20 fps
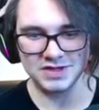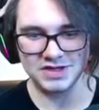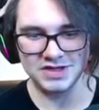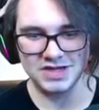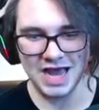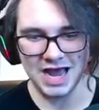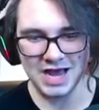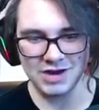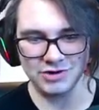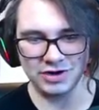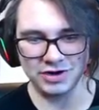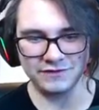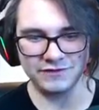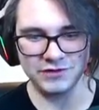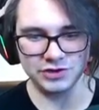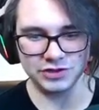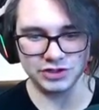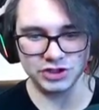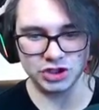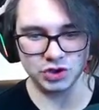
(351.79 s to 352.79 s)
Henry, if you
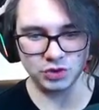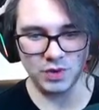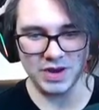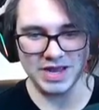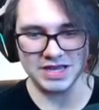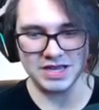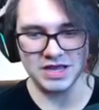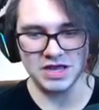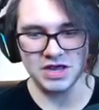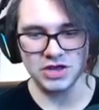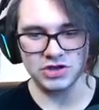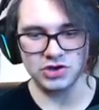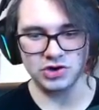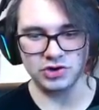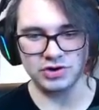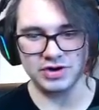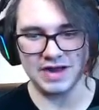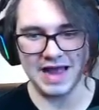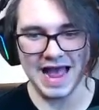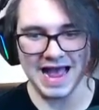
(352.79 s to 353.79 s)
could swing
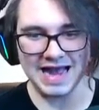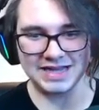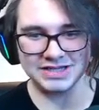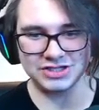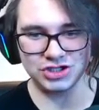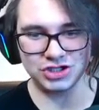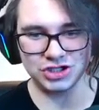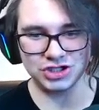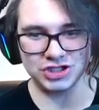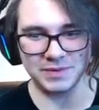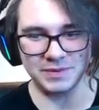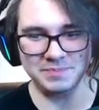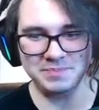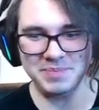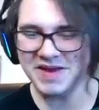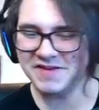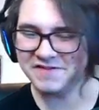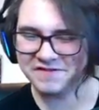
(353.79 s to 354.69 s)
your axe just a bit